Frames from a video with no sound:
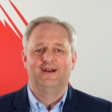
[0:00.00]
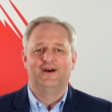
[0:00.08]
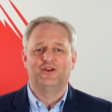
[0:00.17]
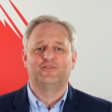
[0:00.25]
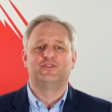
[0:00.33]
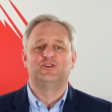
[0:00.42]

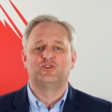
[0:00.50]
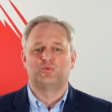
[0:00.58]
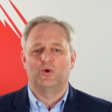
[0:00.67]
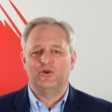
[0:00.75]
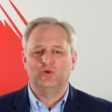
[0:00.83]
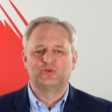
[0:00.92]
And often just
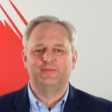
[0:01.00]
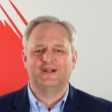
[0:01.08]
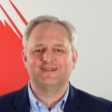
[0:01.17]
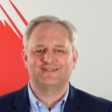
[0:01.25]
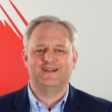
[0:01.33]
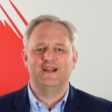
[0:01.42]
one
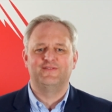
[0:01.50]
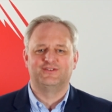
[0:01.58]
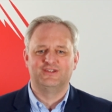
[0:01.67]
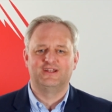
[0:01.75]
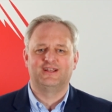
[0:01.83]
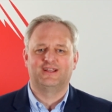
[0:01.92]
Ultrimax site
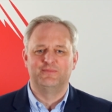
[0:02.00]
visit